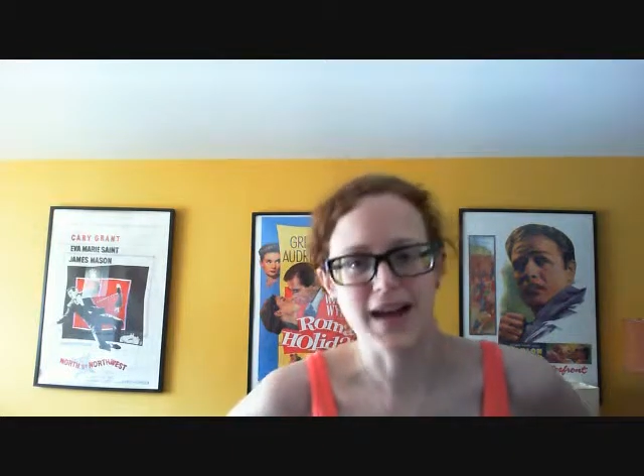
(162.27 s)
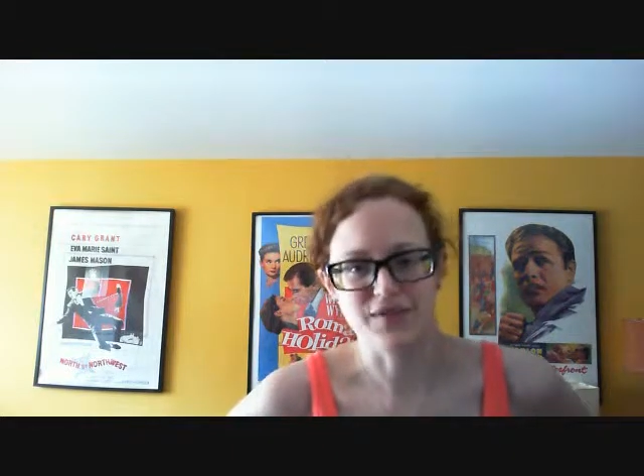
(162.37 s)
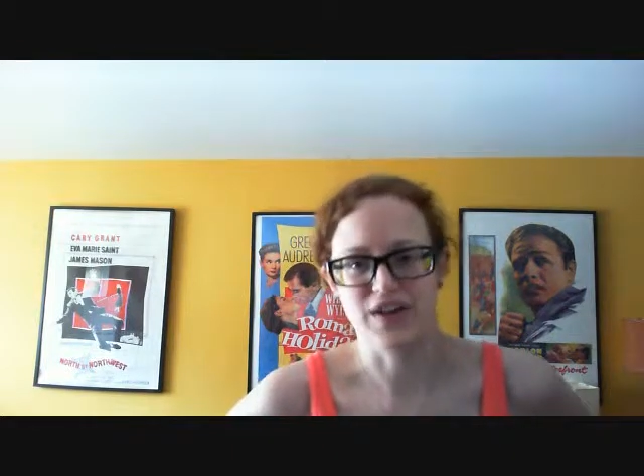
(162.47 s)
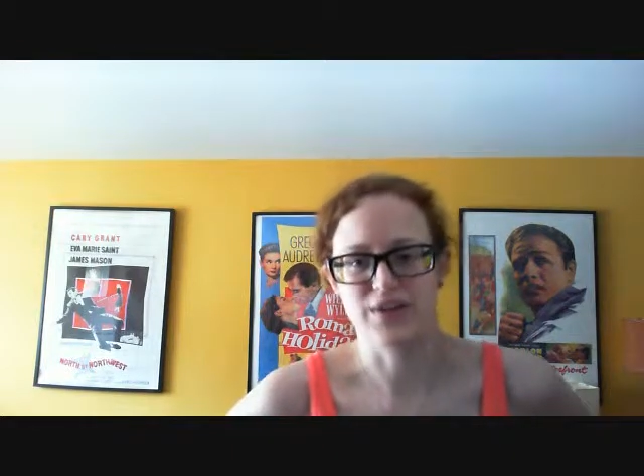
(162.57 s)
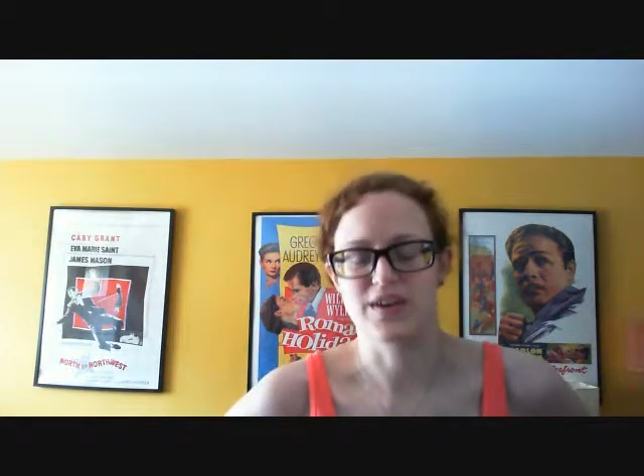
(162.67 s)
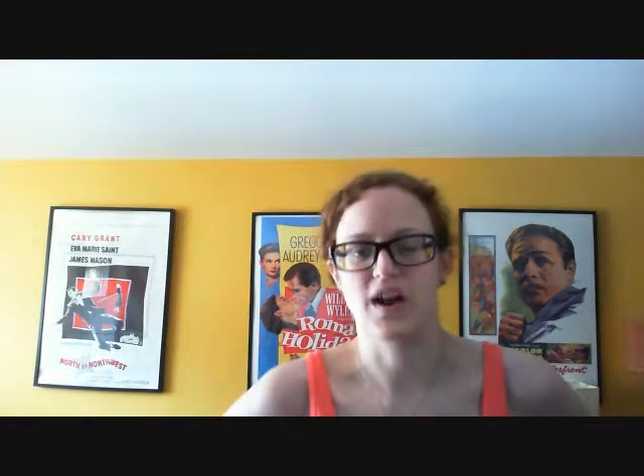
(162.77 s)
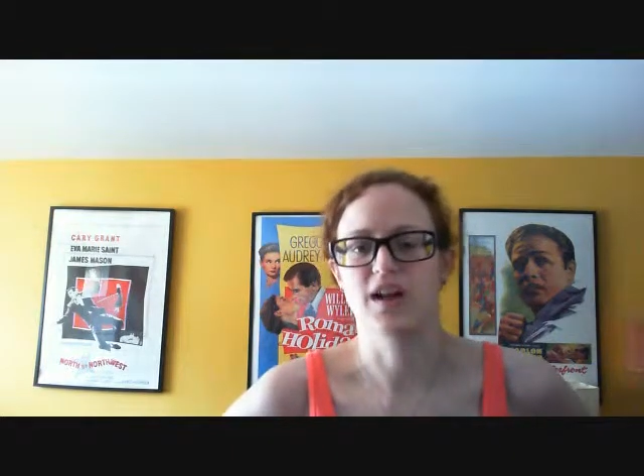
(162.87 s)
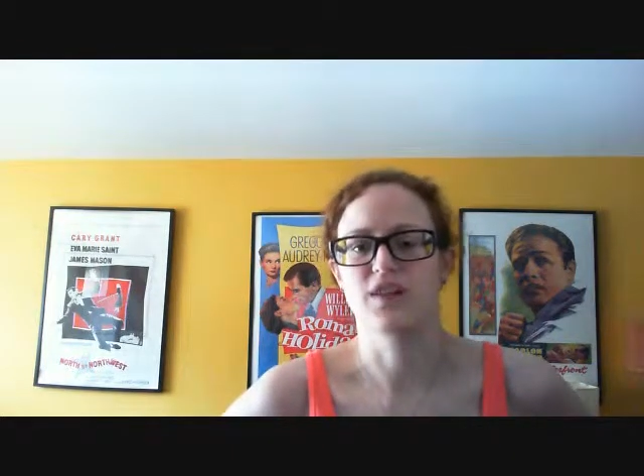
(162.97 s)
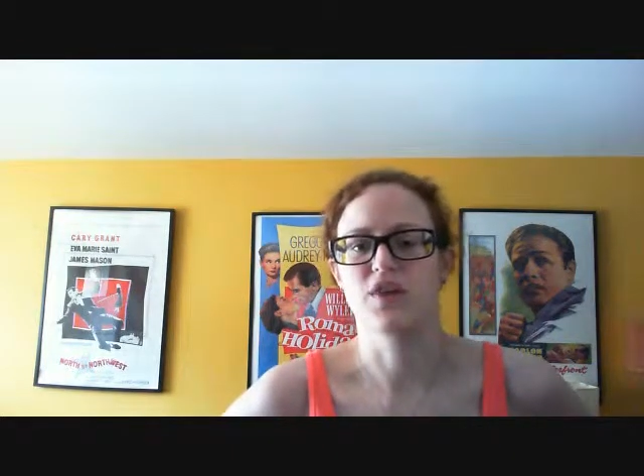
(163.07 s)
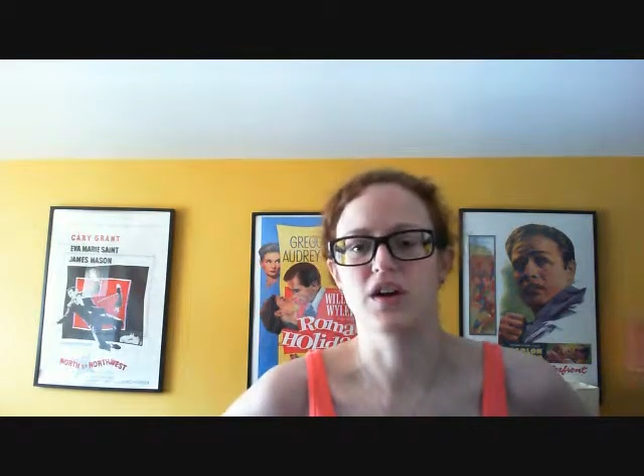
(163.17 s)
I found it
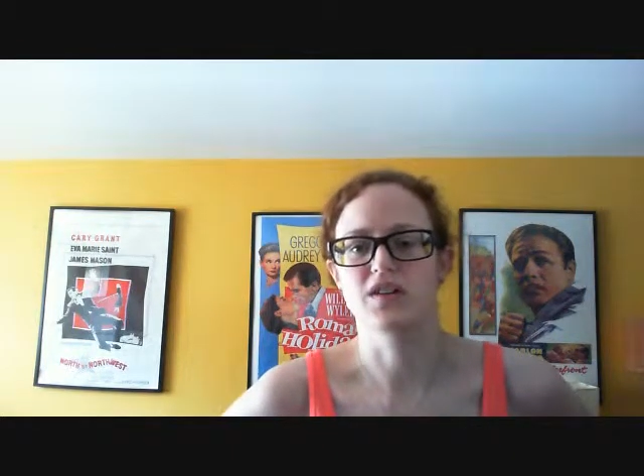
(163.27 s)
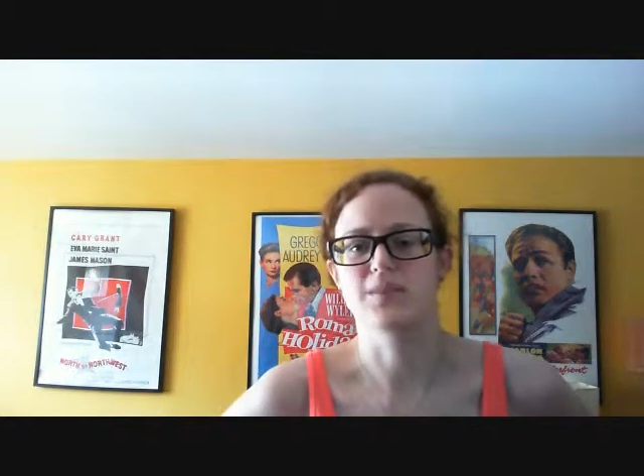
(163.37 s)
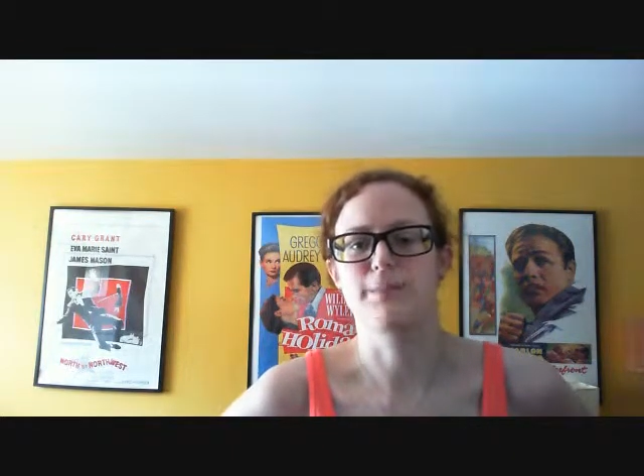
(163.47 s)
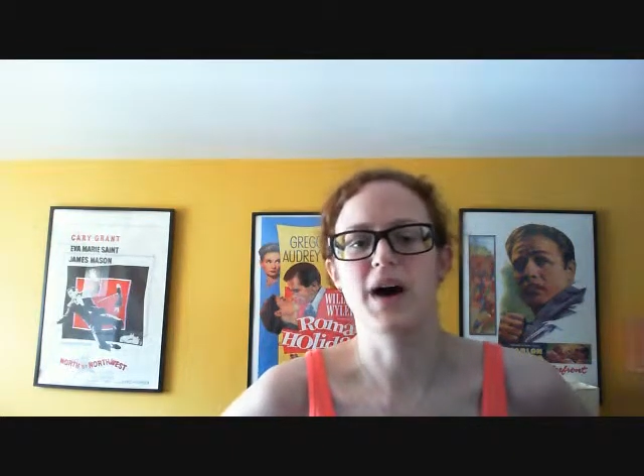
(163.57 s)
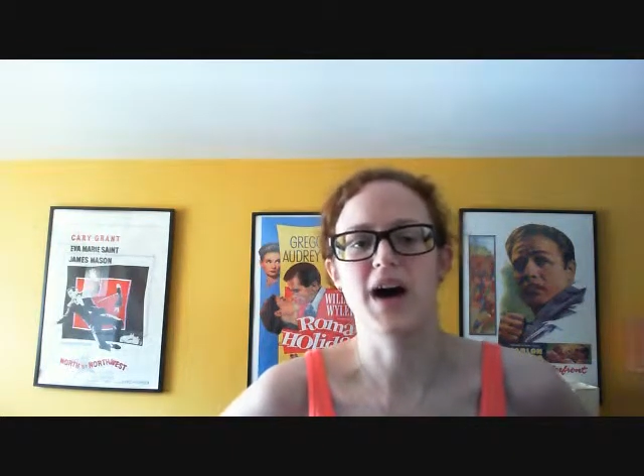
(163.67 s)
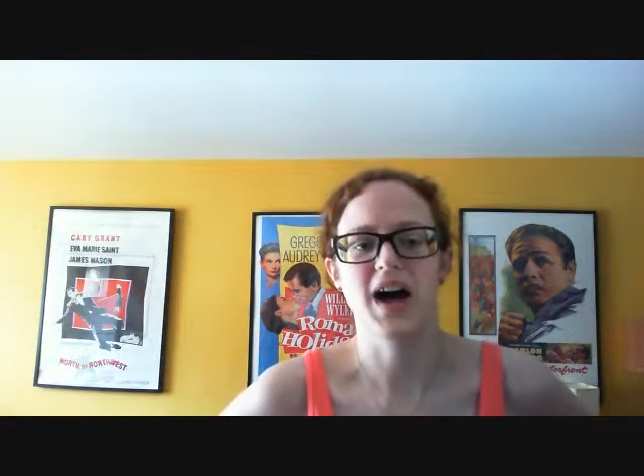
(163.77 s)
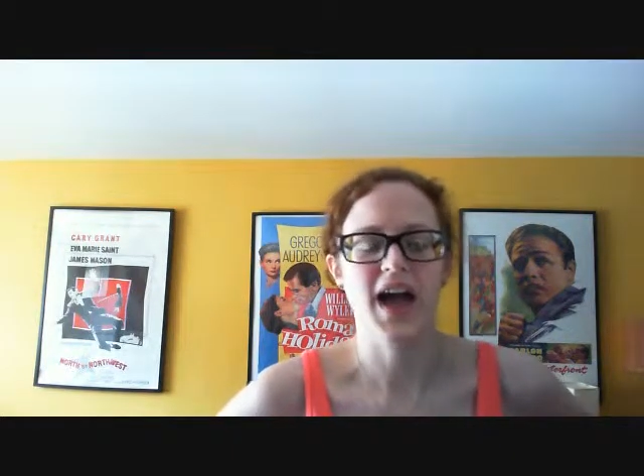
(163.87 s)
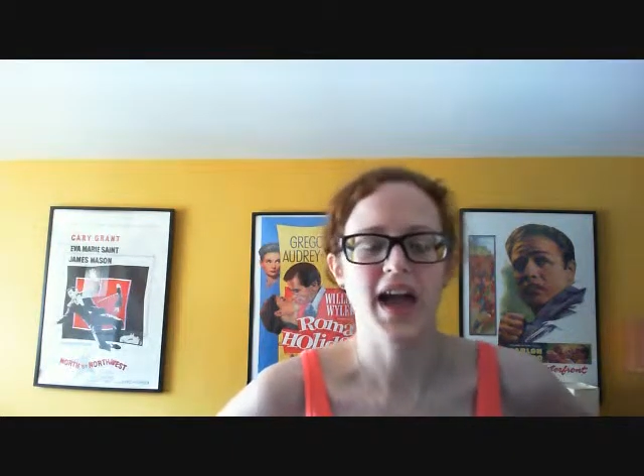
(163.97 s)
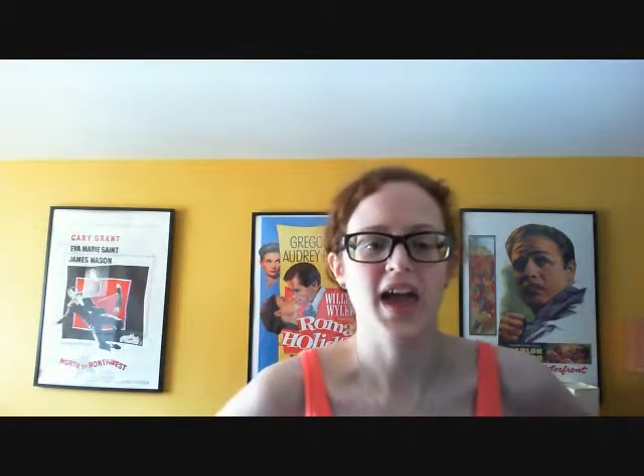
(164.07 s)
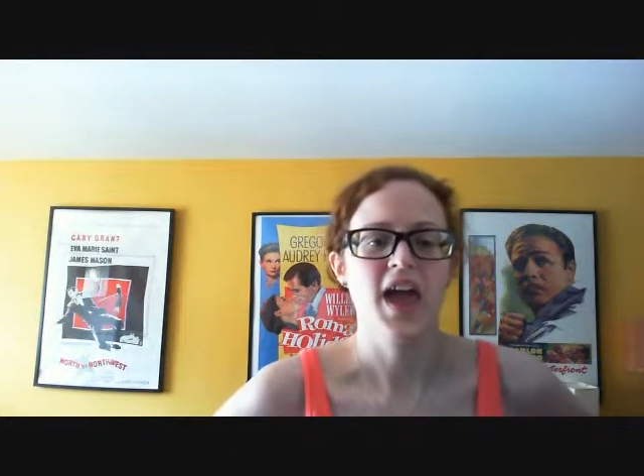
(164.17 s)
kind of hard to
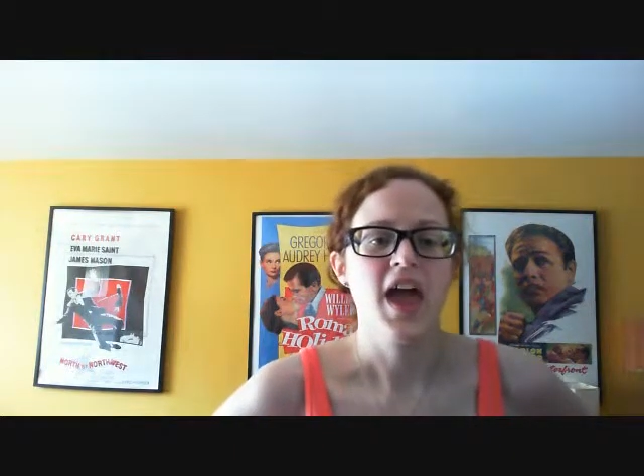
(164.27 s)
buy.